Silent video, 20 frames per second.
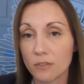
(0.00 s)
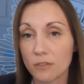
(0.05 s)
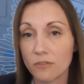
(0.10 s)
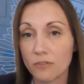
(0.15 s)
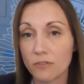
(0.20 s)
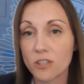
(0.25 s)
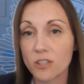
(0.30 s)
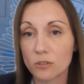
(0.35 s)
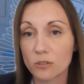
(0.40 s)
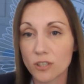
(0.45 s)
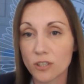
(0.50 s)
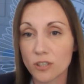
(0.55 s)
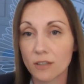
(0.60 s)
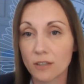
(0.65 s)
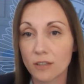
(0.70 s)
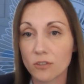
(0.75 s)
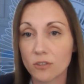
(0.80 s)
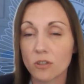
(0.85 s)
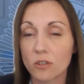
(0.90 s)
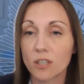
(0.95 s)
the physical
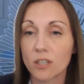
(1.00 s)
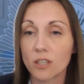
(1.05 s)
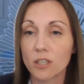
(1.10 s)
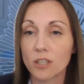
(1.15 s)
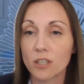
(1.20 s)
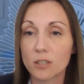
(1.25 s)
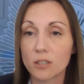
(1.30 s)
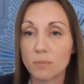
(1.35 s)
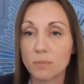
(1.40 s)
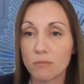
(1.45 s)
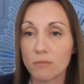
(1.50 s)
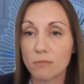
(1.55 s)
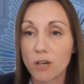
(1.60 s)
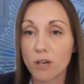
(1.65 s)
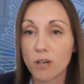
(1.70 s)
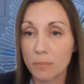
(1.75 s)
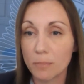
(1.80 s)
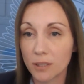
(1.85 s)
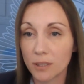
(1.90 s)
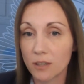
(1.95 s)
side of stalking is being
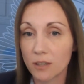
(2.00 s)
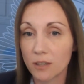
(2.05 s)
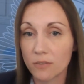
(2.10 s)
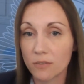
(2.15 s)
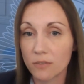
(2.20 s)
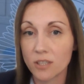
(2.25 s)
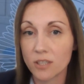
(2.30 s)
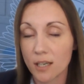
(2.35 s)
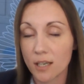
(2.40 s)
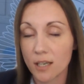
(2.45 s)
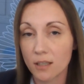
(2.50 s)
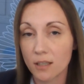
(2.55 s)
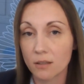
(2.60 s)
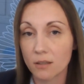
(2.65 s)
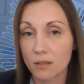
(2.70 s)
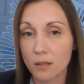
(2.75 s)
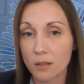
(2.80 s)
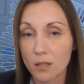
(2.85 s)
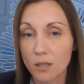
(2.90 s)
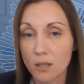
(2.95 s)
rapidly
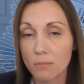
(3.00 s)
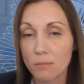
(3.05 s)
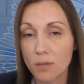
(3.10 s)
overtaken